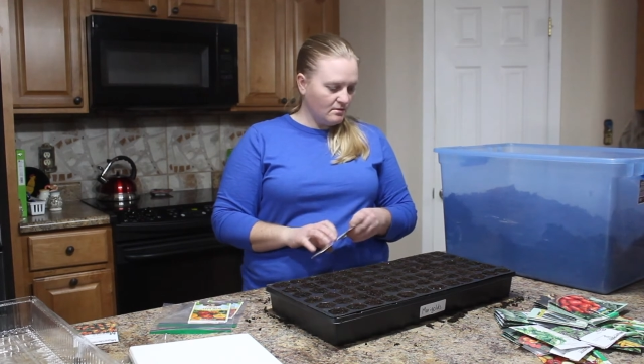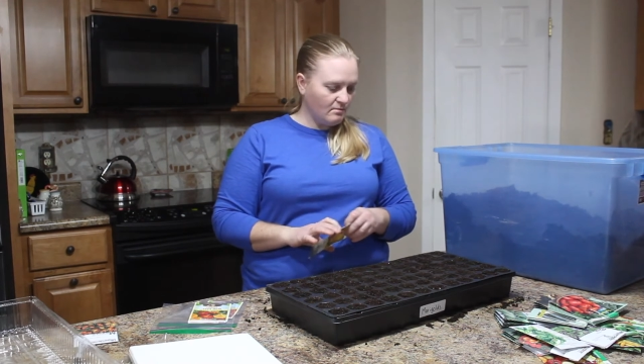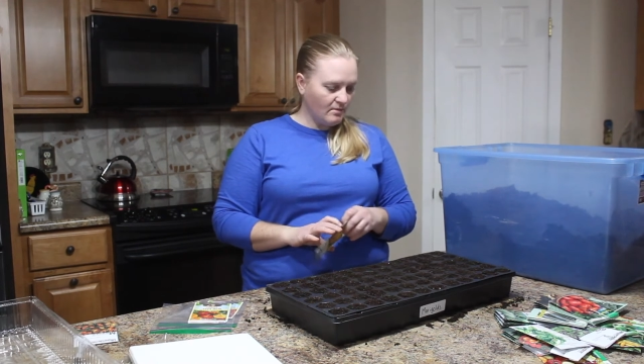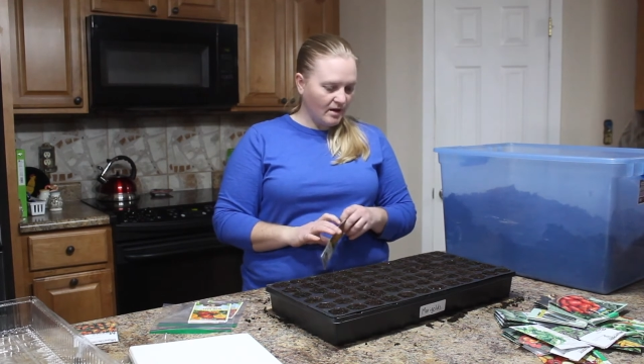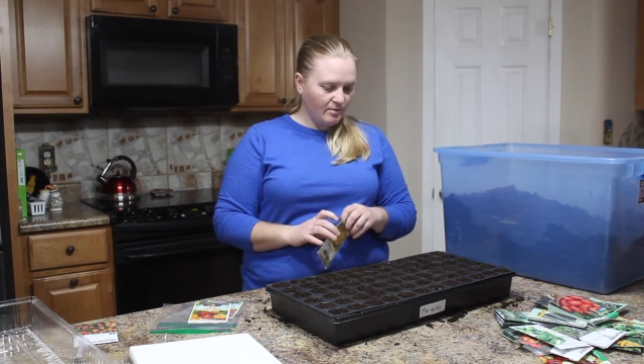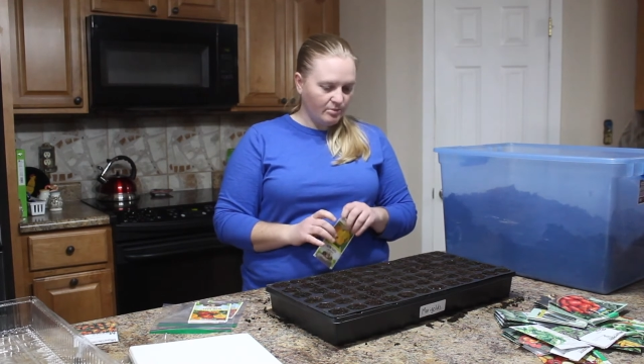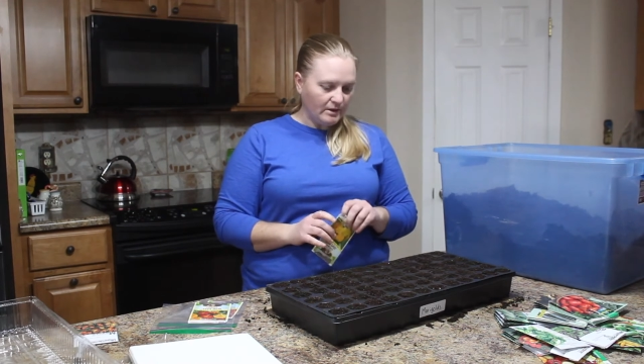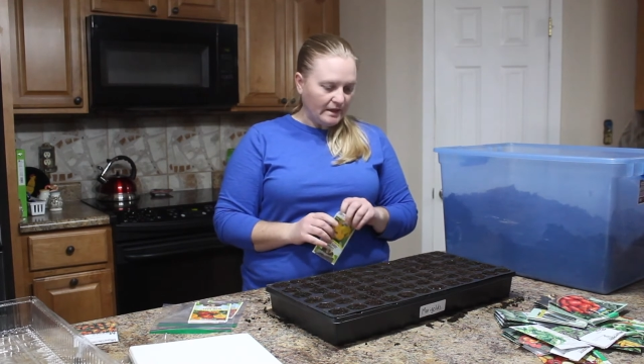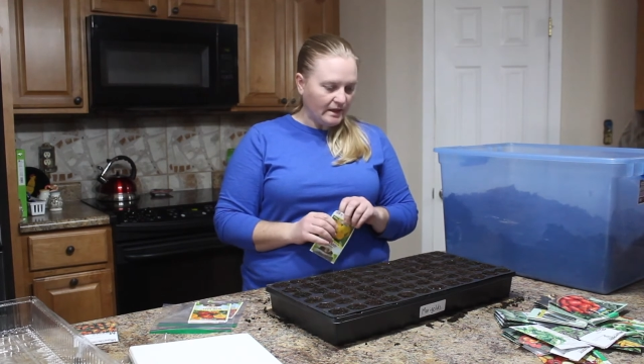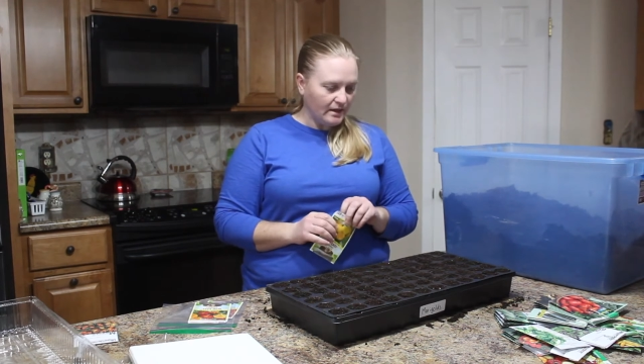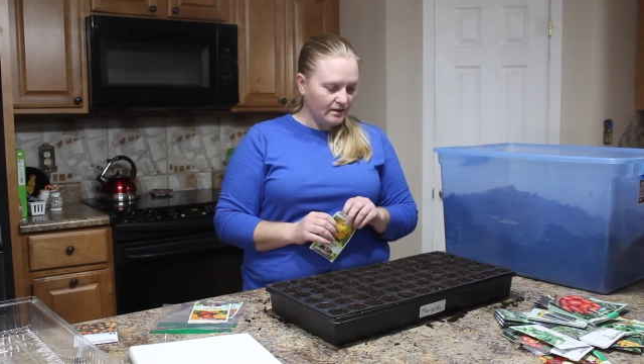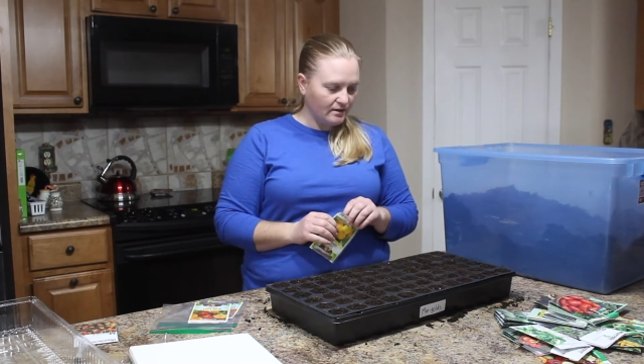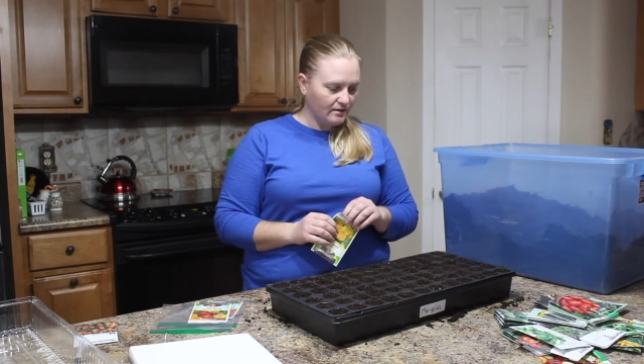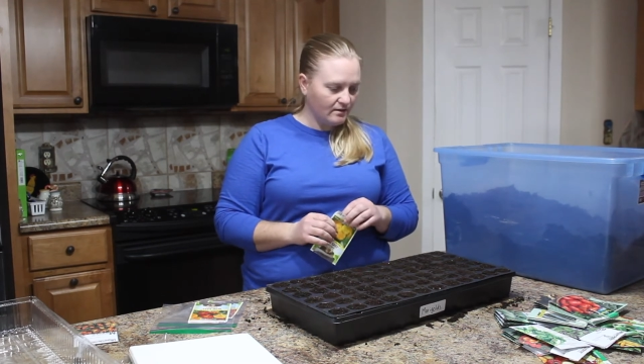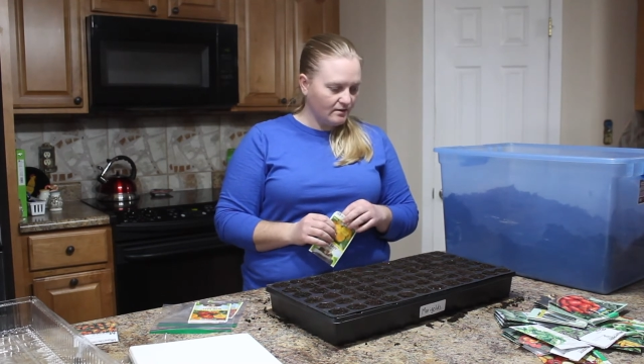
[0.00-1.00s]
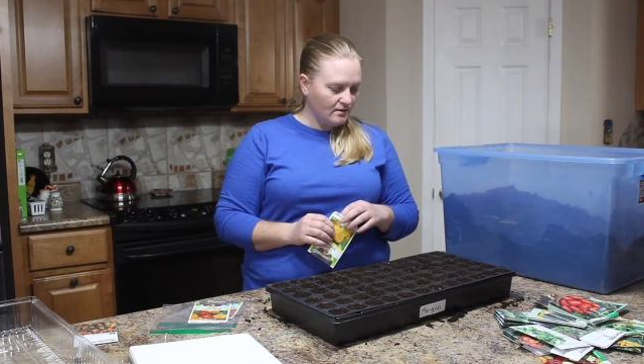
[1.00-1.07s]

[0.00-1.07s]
my plan.